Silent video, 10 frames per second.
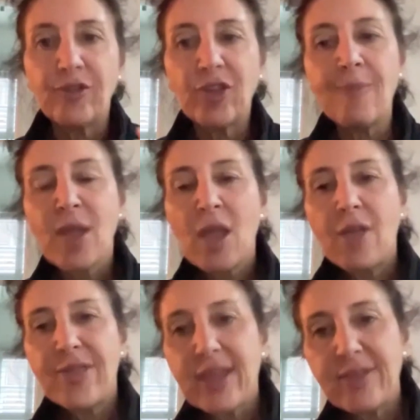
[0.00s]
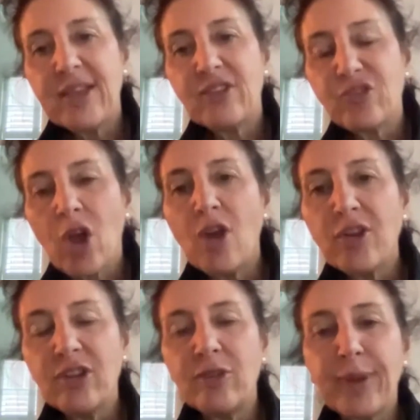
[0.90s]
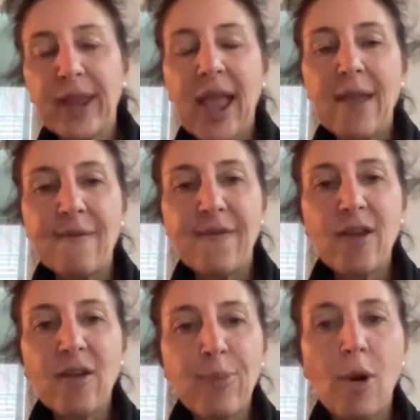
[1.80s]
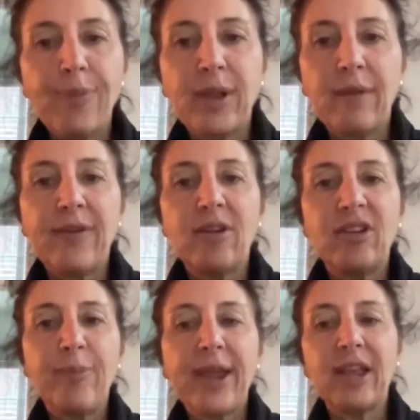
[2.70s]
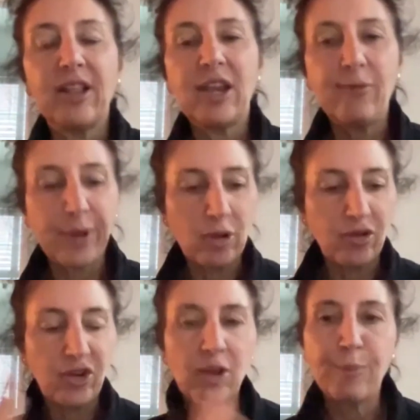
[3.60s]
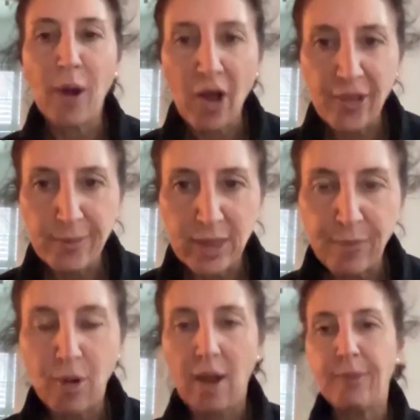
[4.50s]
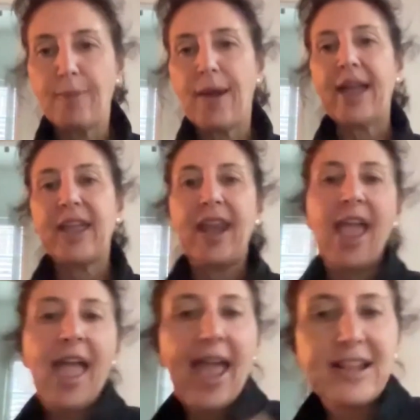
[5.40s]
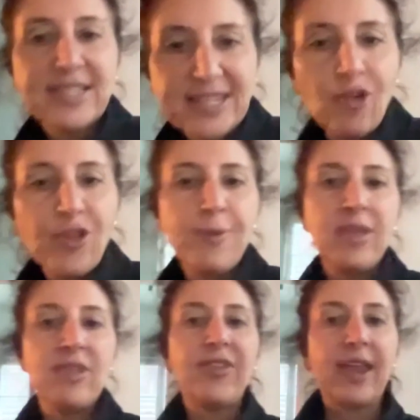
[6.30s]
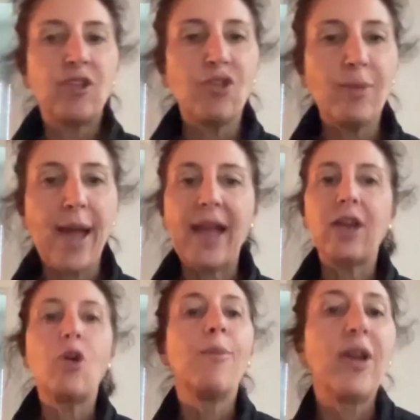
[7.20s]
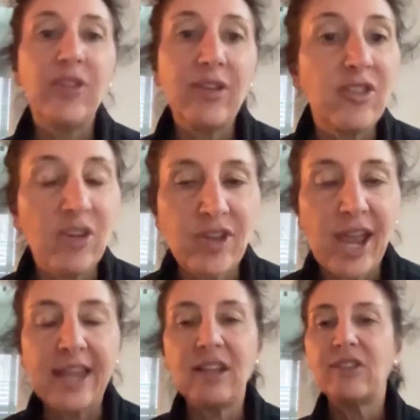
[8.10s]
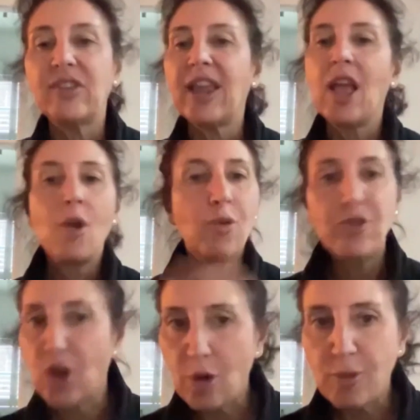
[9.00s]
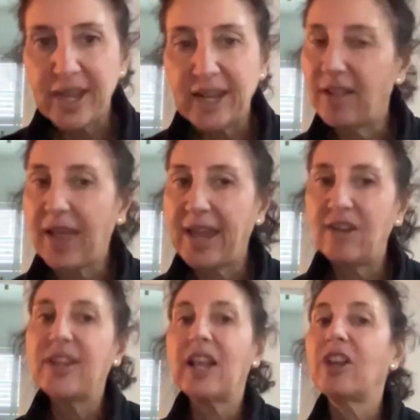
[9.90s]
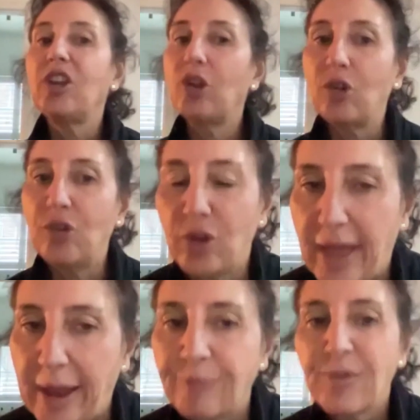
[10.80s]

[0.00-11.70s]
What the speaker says: So these tokens became very popular, very speculative, because you could buy them in the primary market and sell them in the secondary market almost instantaneously with no regulator telling you couldn't do that.